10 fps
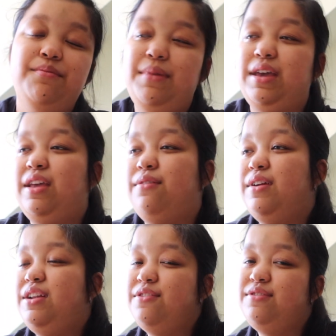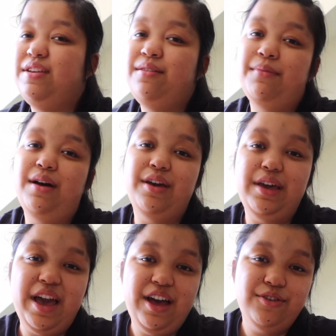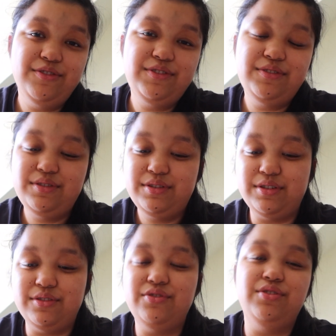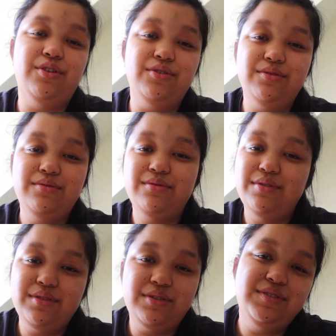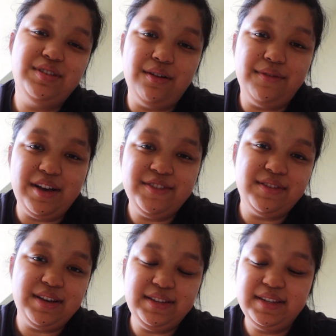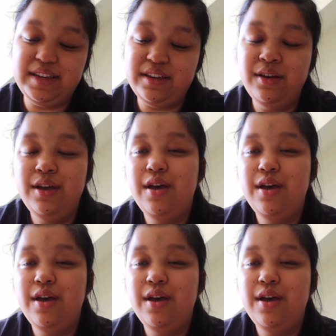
making videos in my house, because, you know, self-isolating.